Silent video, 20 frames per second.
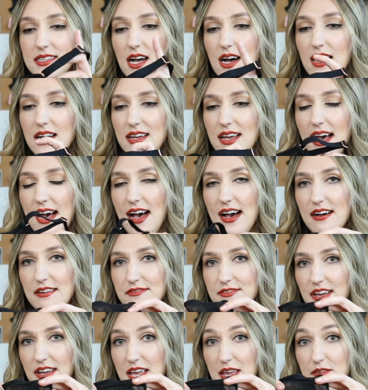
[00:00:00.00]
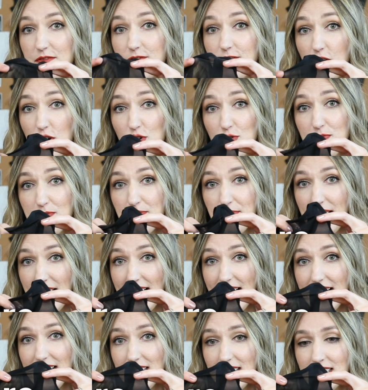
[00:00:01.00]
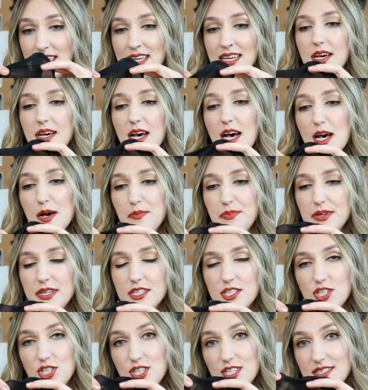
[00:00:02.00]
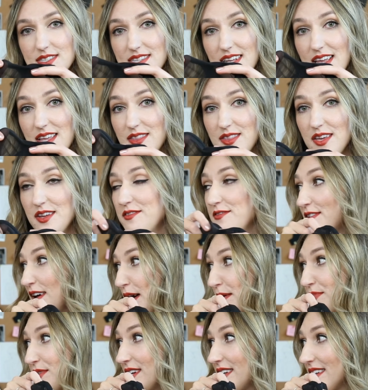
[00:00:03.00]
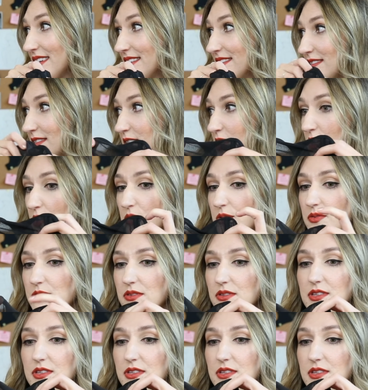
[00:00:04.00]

not have a foam pad. The cup is just a thin fabric, so